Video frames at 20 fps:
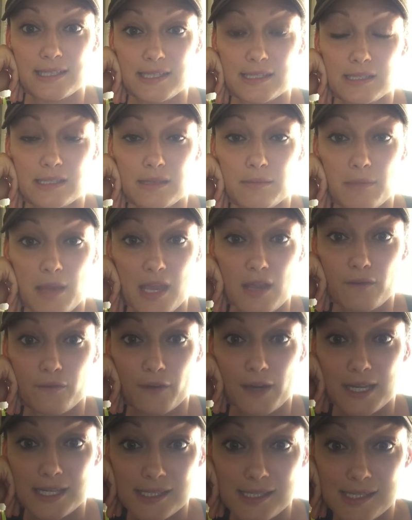is to make
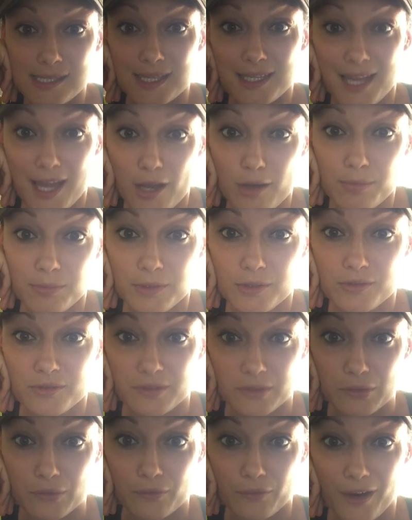friends and help those
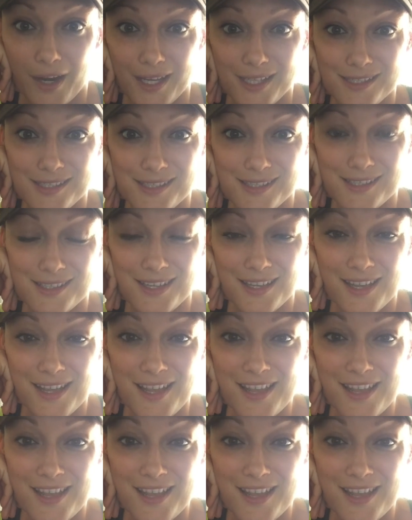new friends.